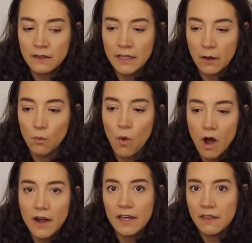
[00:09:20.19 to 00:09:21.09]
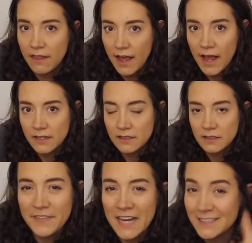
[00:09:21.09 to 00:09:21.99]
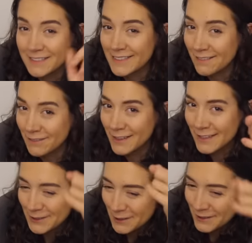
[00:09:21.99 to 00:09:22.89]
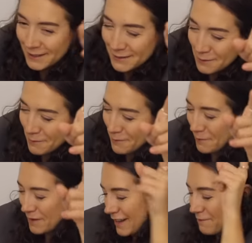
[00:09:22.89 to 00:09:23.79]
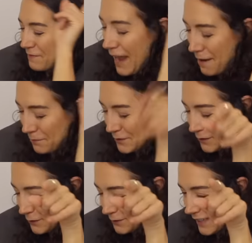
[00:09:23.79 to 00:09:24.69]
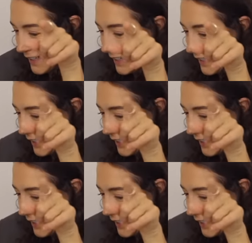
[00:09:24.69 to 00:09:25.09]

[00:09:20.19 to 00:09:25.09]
like wanting that. That's definitely internalized homophobia. Absolutely.